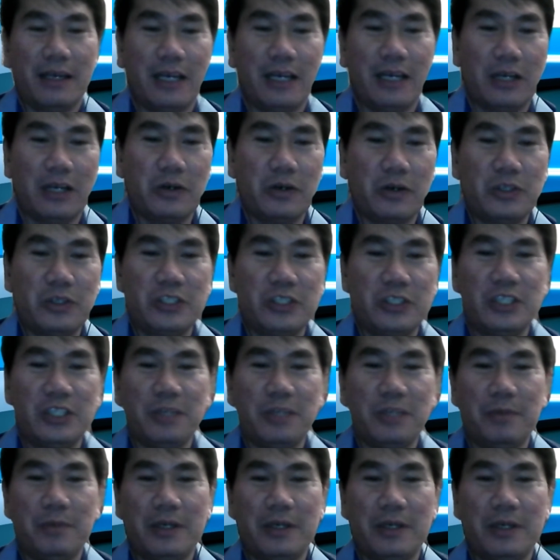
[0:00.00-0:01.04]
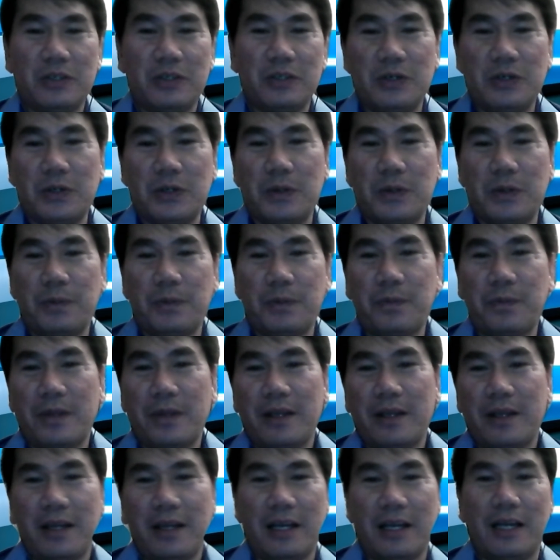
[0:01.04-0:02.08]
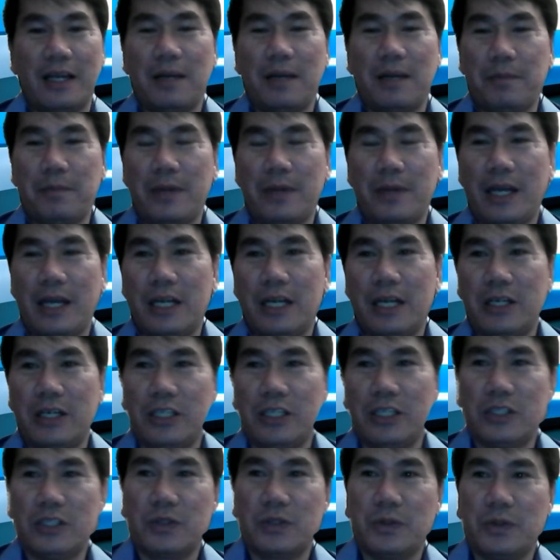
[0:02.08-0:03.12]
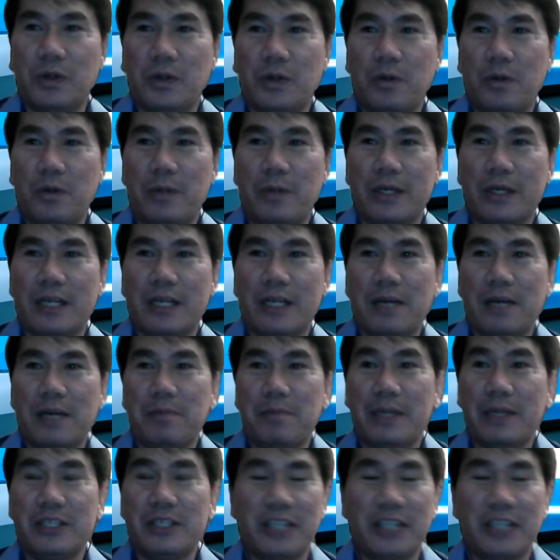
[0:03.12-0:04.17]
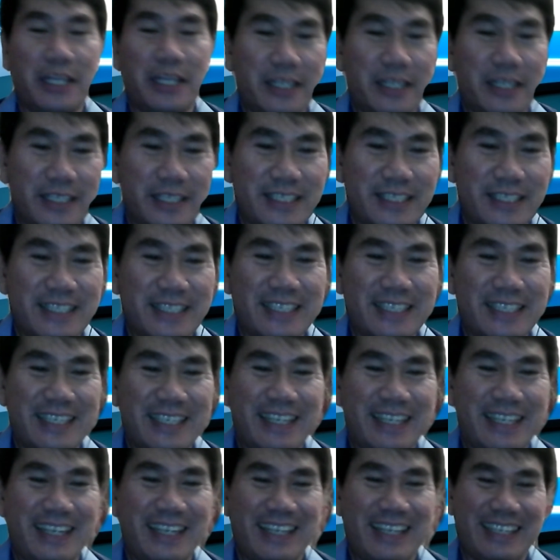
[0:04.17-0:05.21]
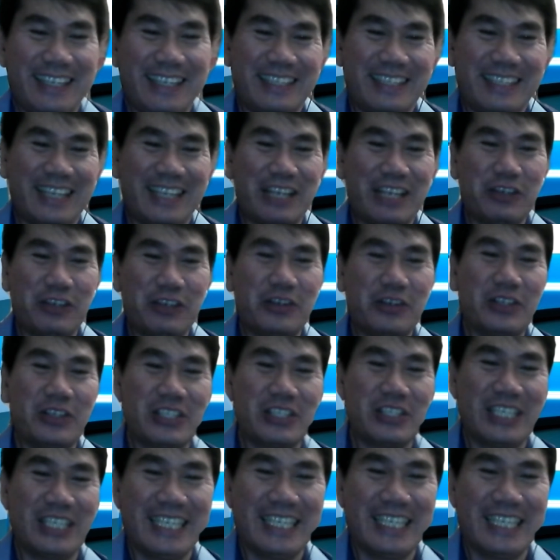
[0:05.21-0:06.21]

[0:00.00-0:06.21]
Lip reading: Coach Jamey. So I learned to overcome my shyness. Thank you, Coach.